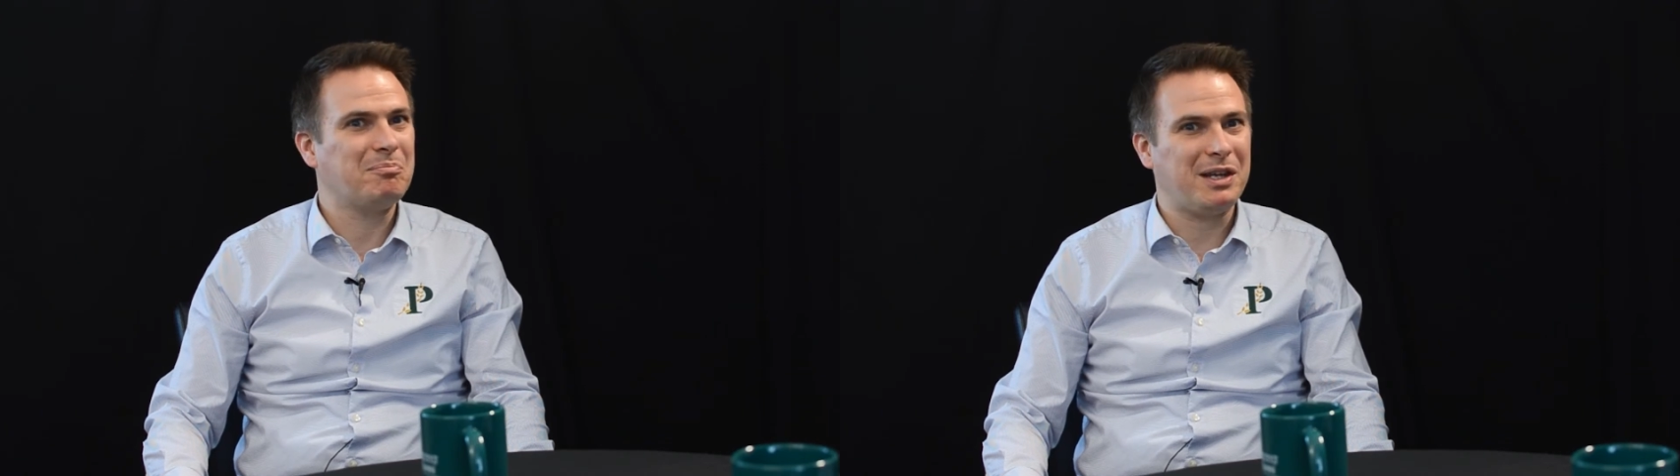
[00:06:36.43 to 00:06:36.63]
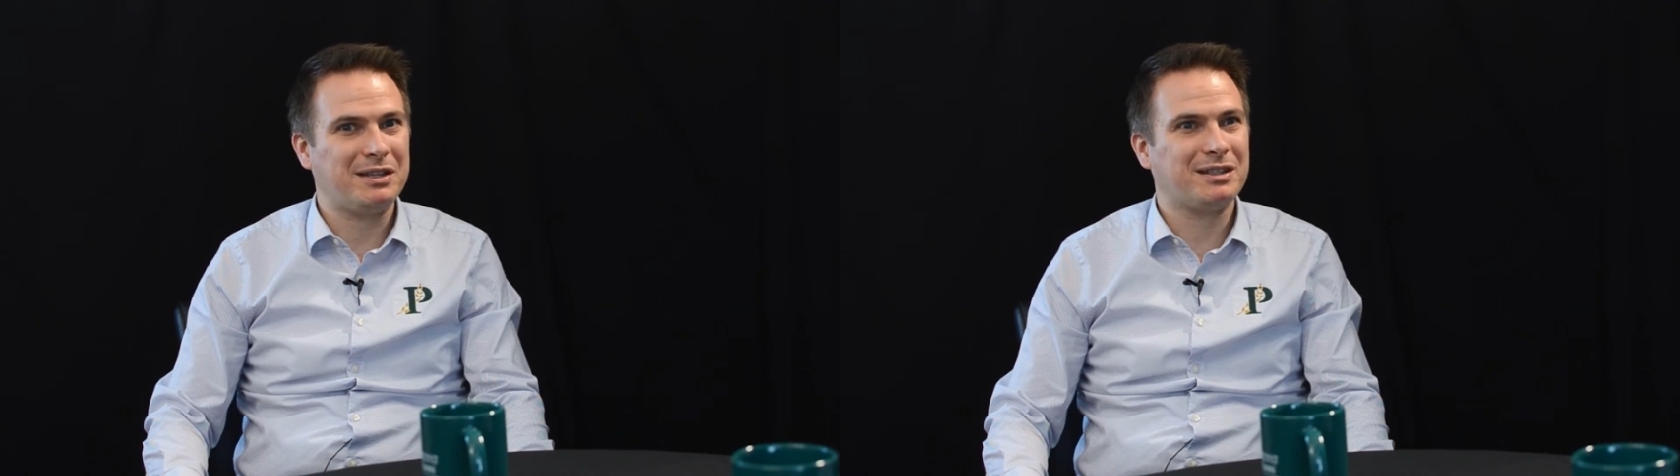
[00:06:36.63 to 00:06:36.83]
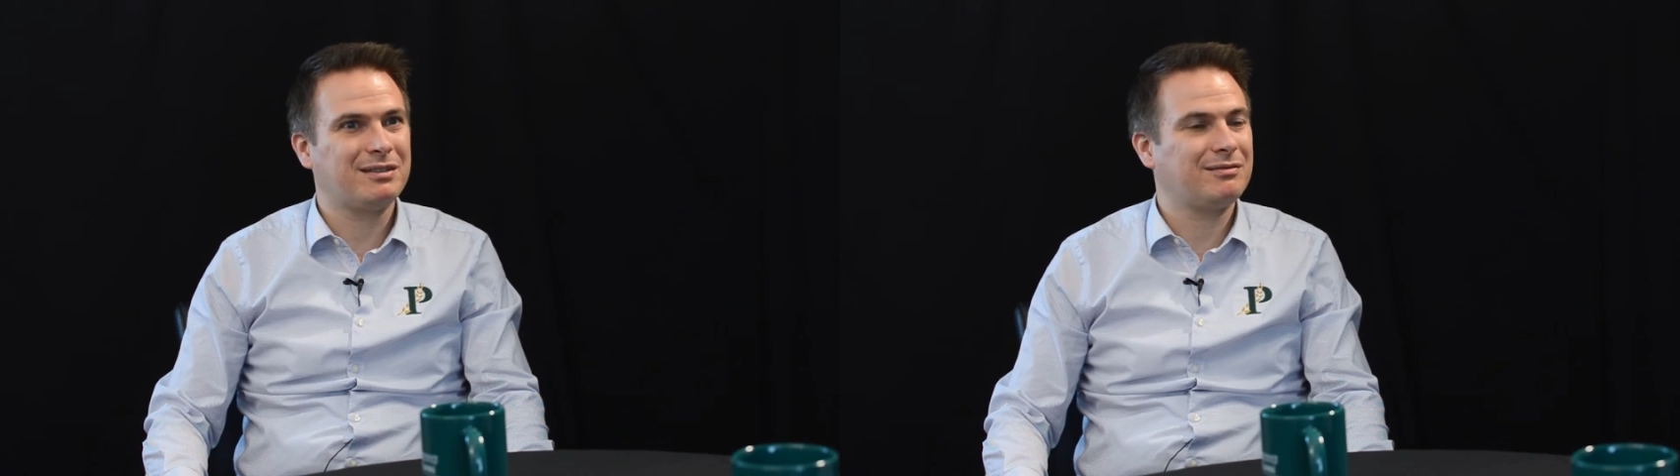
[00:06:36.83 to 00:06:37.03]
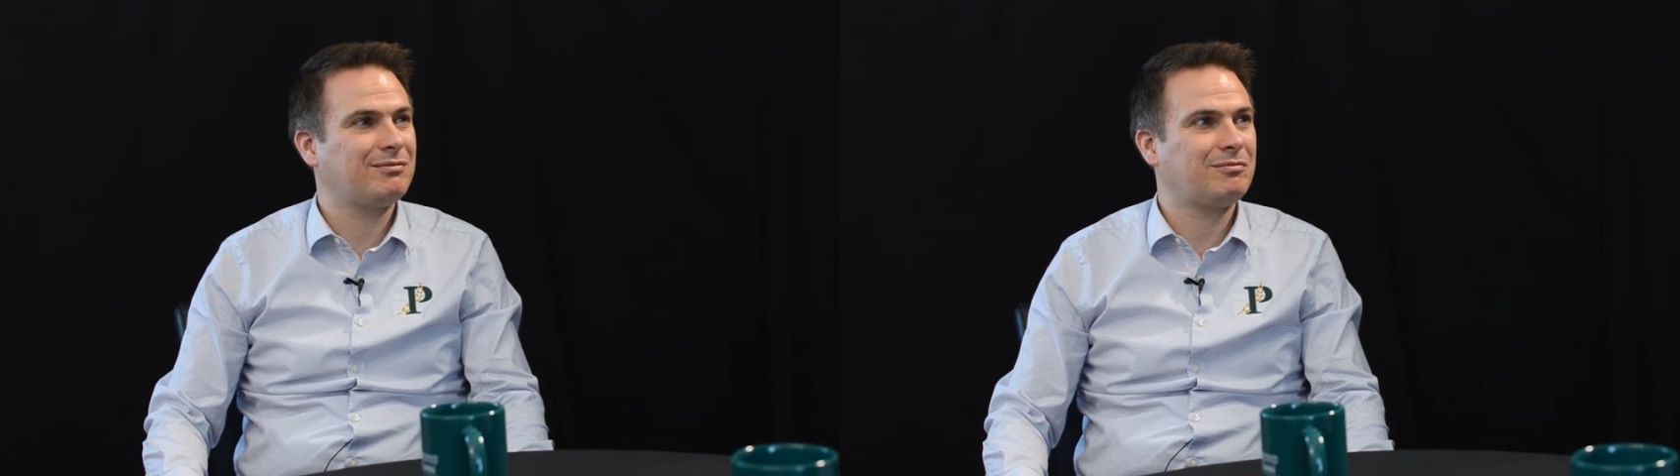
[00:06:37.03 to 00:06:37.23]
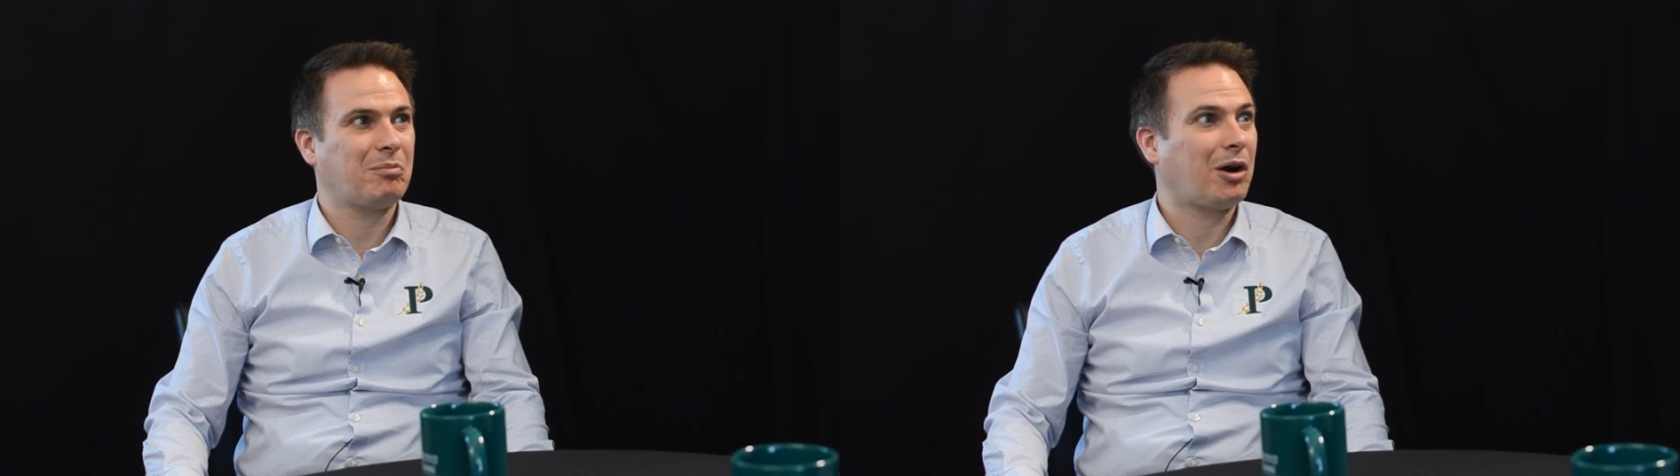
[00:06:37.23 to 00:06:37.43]

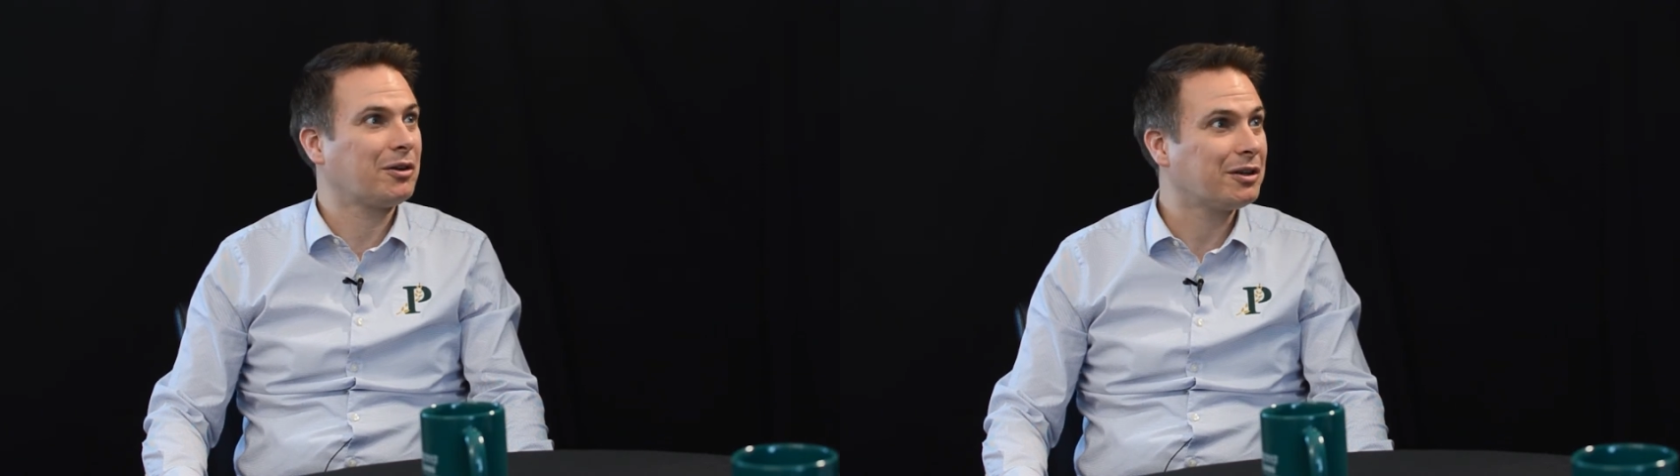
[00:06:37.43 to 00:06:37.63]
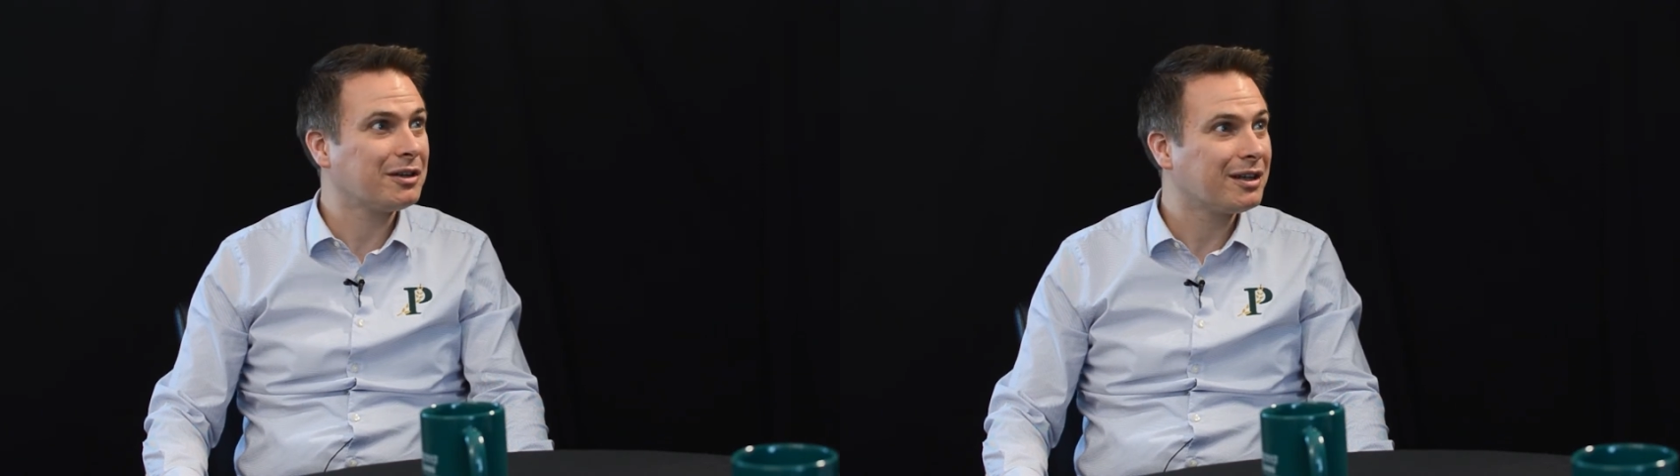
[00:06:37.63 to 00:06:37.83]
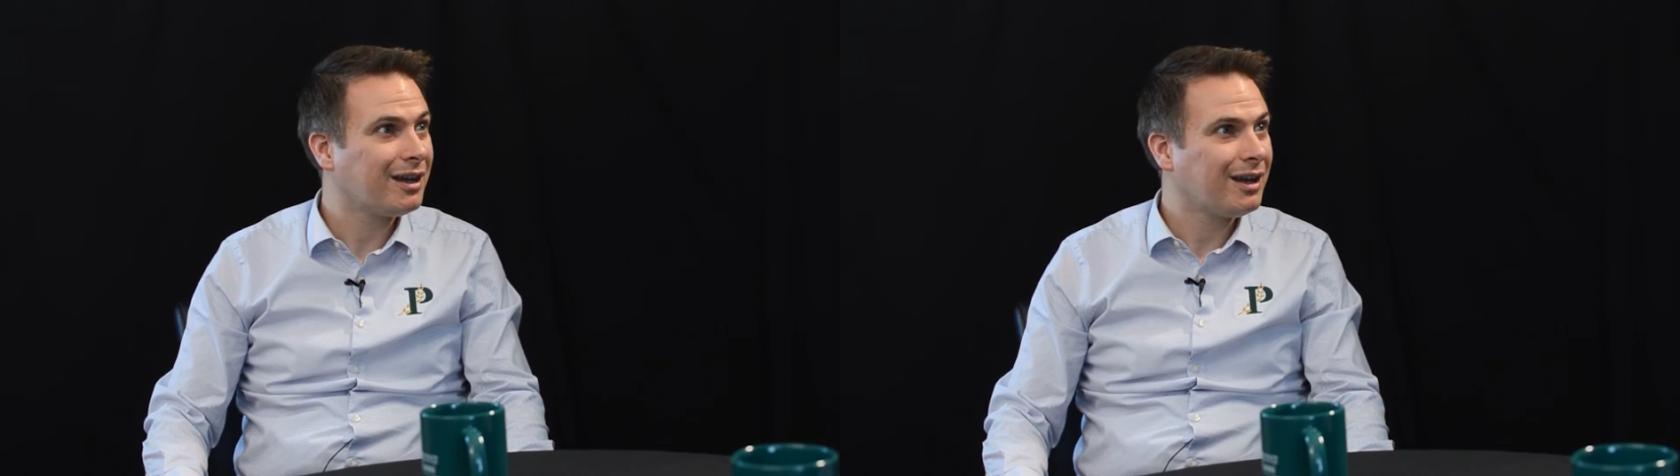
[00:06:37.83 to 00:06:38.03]
beaten, martyred